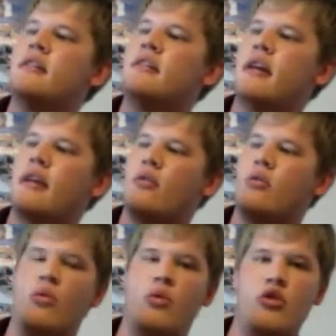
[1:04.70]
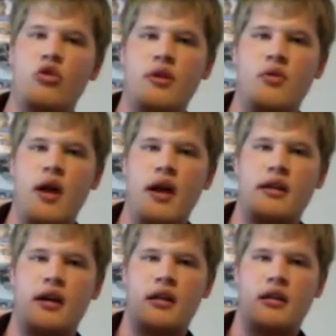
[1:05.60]
like ruby
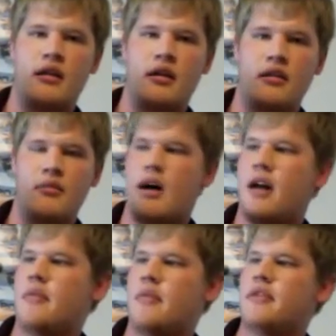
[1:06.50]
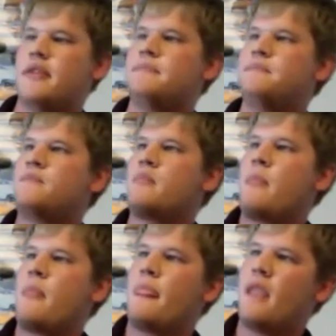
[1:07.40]
red color along the bottom of it.
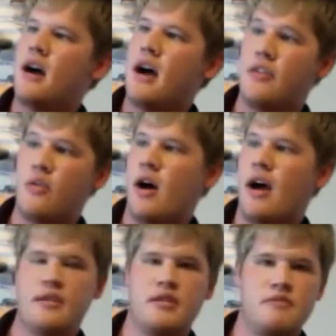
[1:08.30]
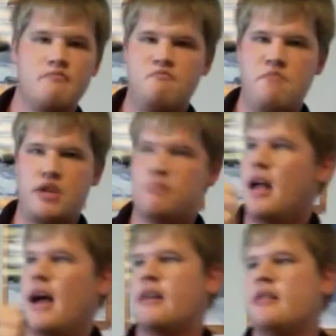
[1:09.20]
Otherwise, pitch
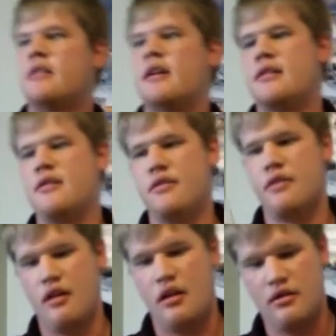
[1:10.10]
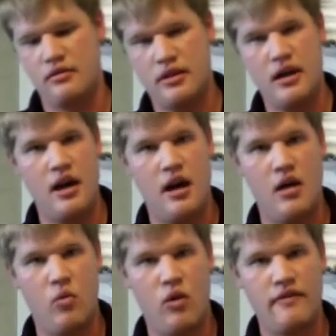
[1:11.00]
black, can't see through it at all.
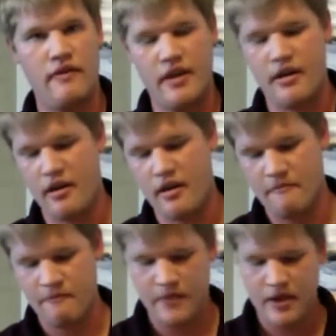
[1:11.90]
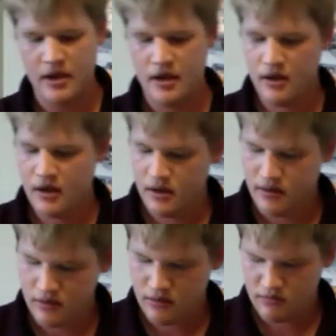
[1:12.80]
One finger,
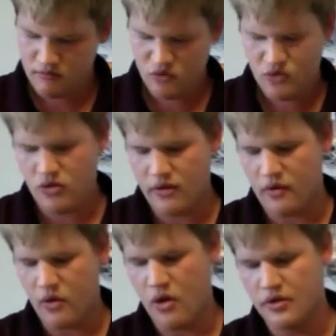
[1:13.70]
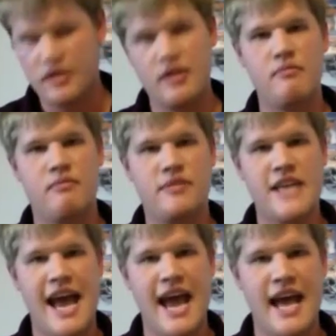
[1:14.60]
sort of roasted
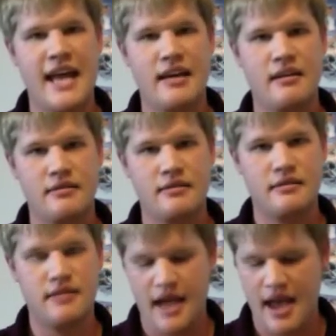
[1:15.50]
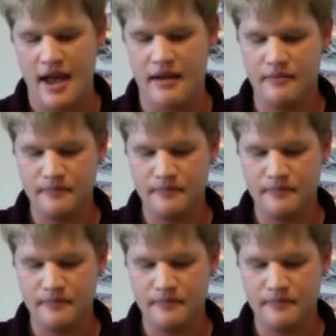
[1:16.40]
tan head.